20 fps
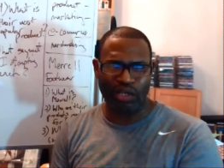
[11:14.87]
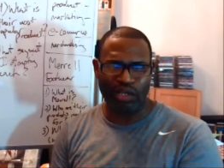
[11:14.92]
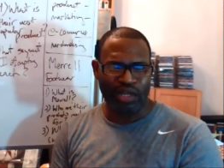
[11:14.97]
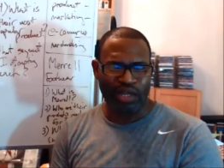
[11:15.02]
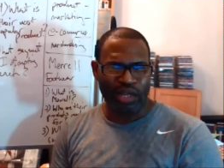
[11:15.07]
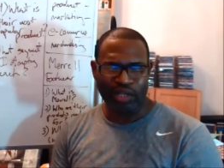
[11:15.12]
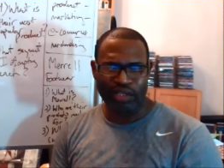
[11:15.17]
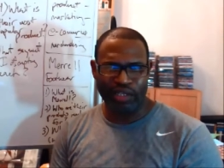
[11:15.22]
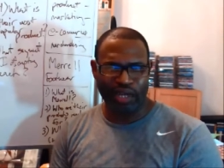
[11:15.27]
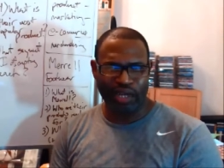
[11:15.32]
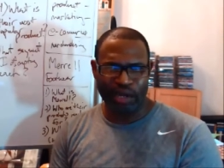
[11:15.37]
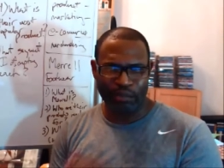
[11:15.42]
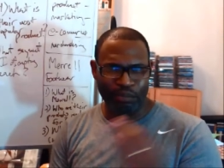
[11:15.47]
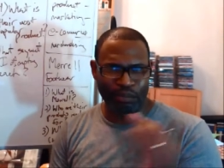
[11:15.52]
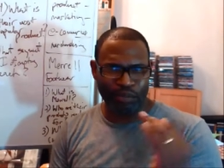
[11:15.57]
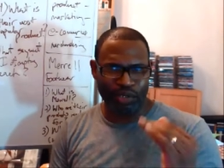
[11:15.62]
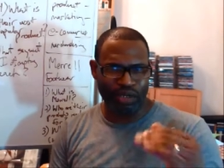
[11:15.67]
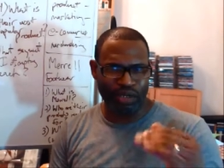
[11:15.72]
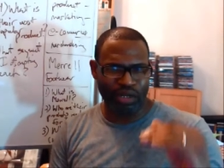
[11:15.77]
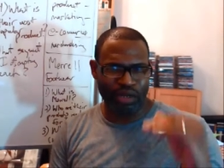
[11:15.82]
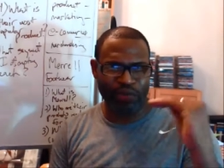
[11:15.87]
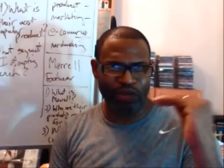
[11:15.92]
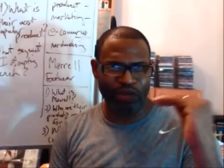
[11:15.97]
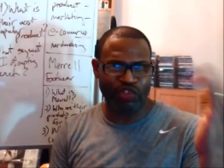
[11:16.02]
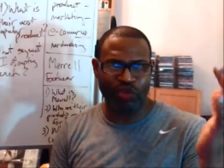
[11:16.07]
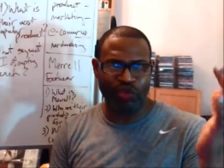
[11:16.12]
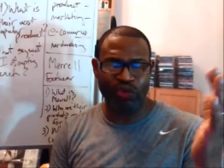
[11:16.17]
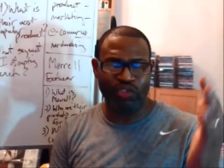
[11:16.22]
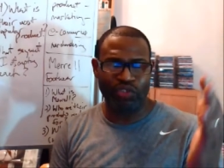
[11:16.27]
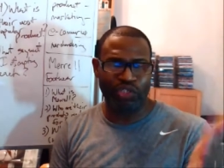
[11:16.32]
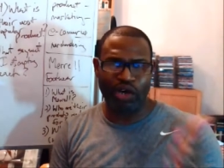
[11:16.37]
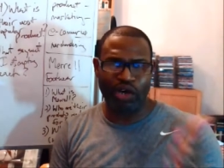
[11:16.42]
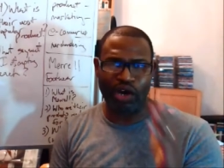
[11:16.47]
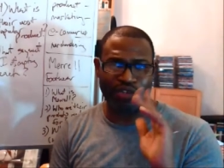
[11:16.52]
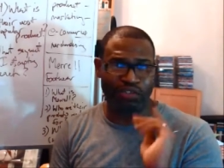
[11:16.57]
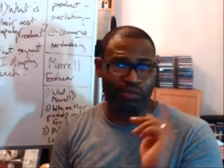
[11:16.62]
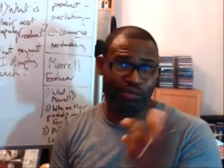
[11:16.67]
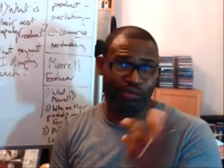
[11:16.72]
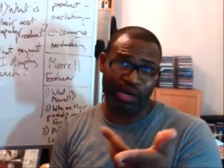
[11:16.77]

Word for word: I think I'll put it up as UT Austin,